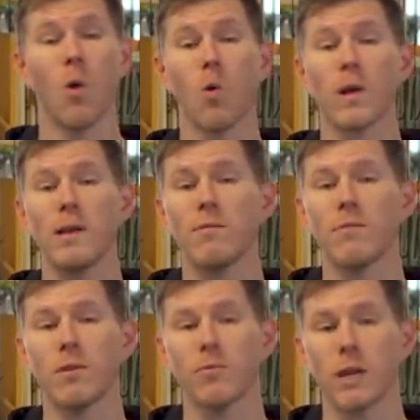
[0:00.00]
or even
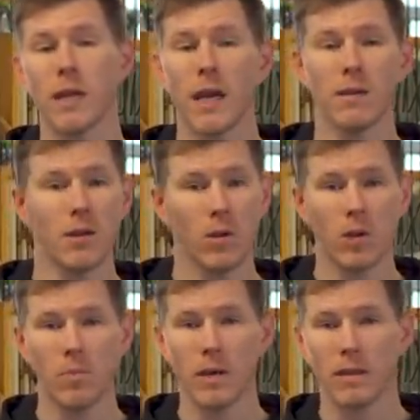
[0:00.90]
feel free to get you know a
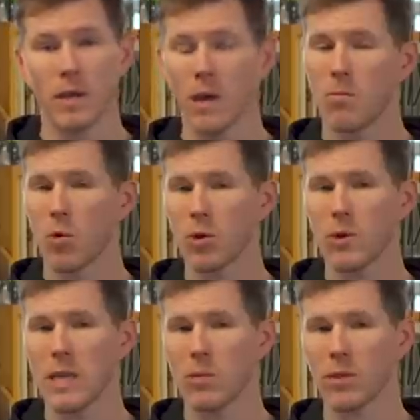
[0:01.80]
little bit more
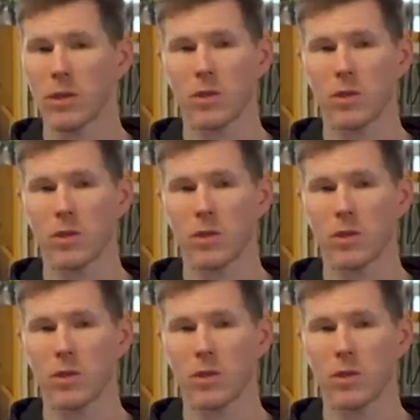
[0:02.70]
unique with it.